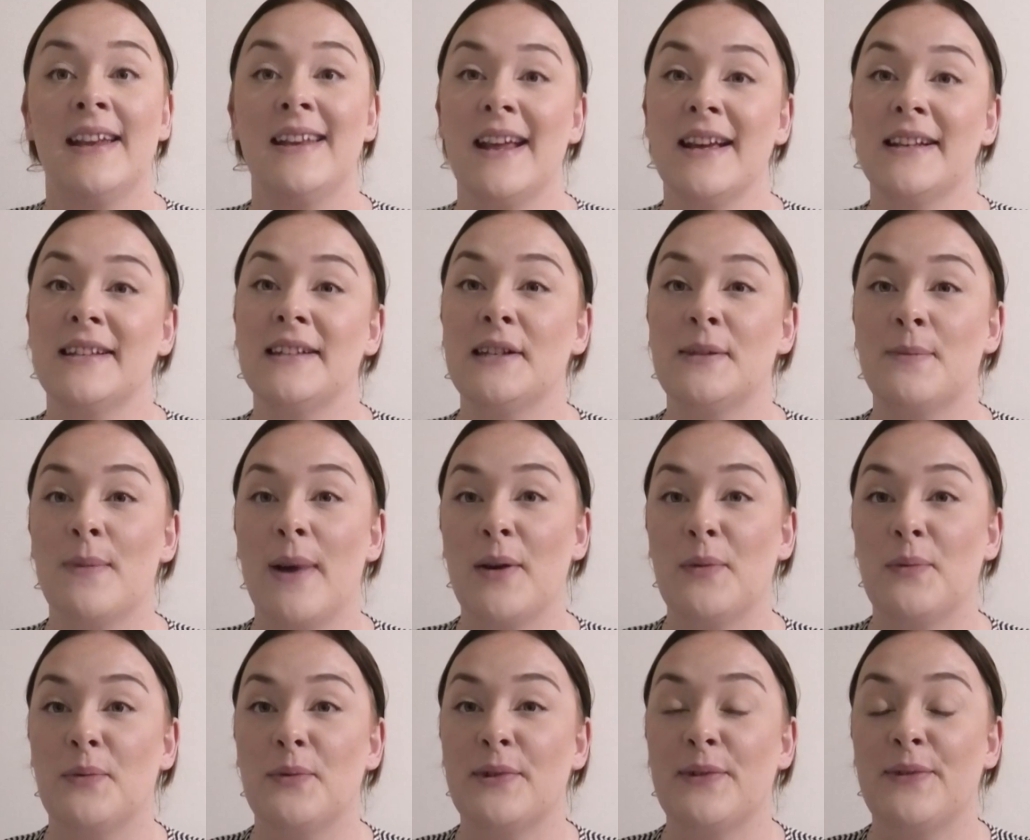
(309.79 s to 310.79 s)
Next is my
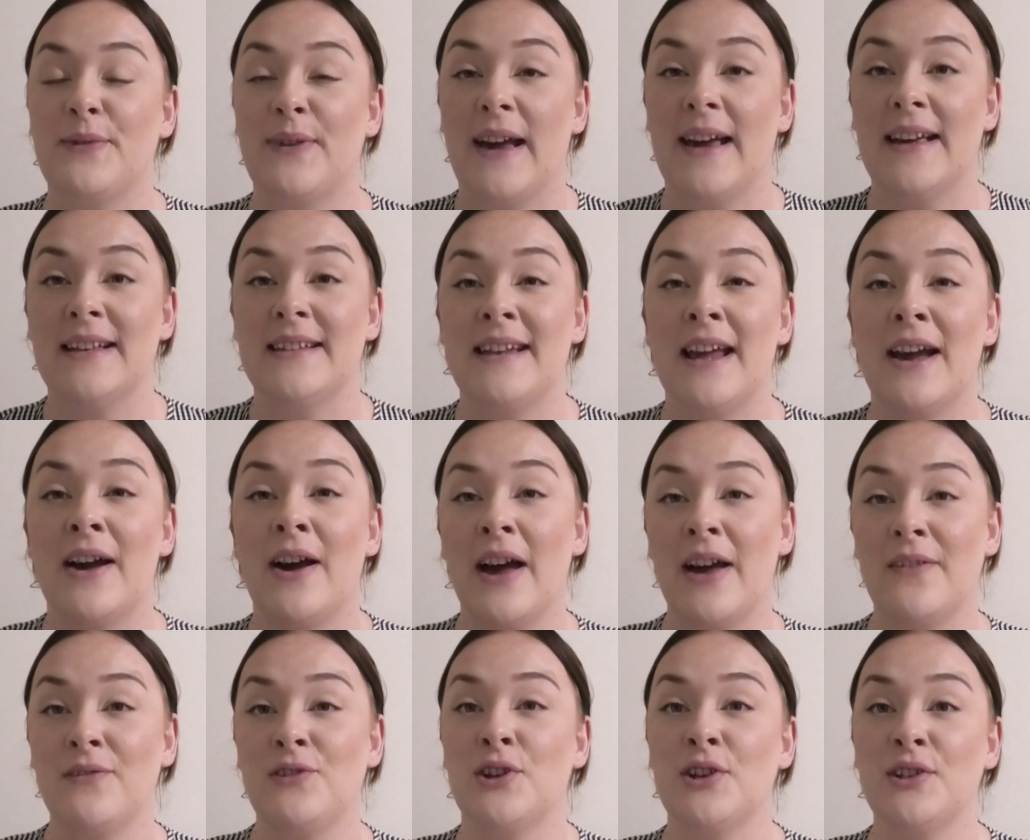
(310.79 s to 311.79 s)
water phase. Now,
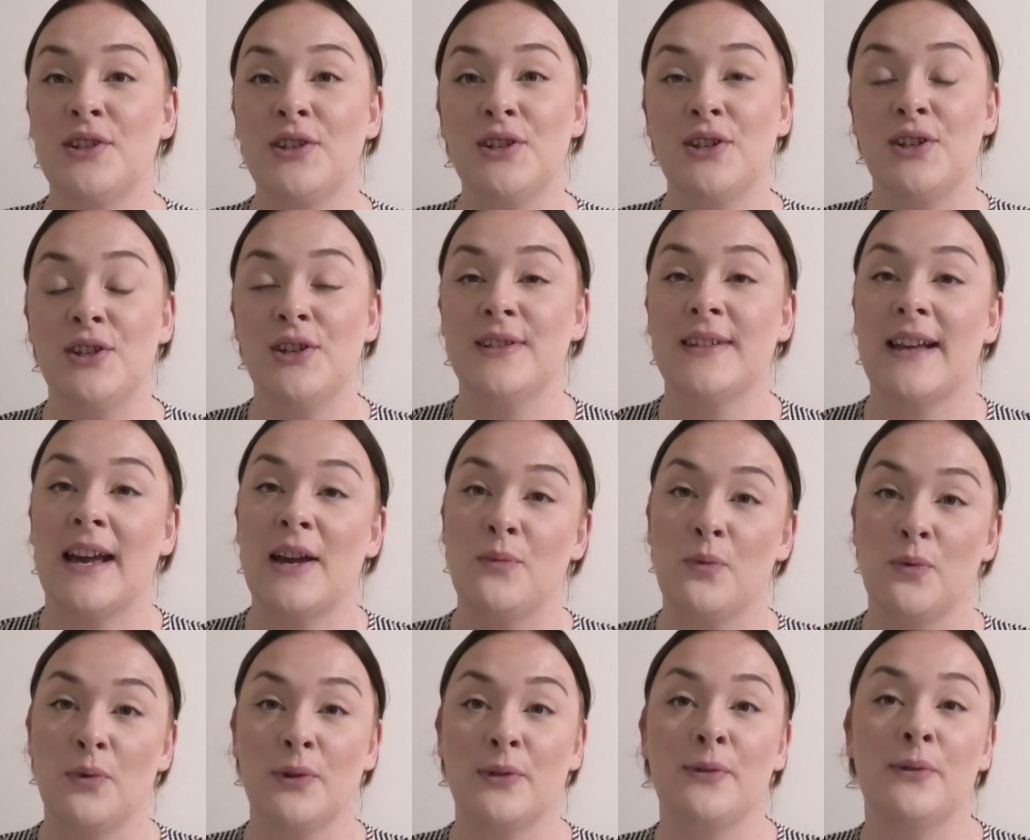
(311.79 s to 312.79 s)
I've chosen to use a
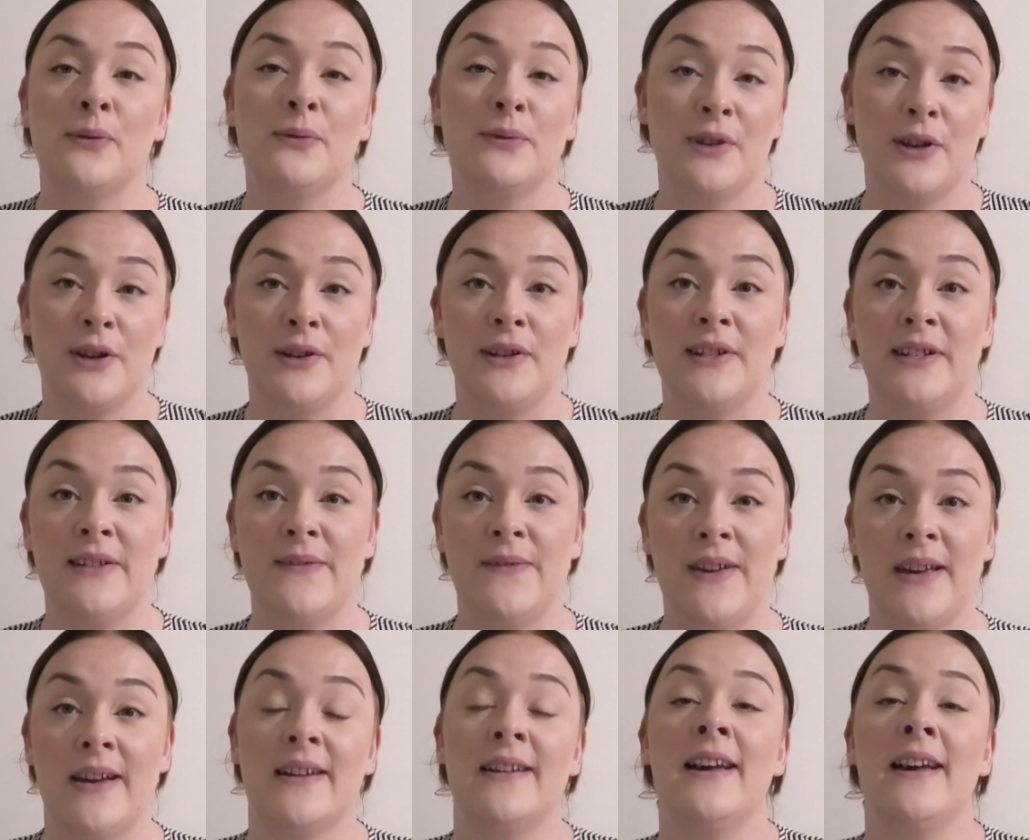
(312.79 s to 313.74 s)
water alternative here,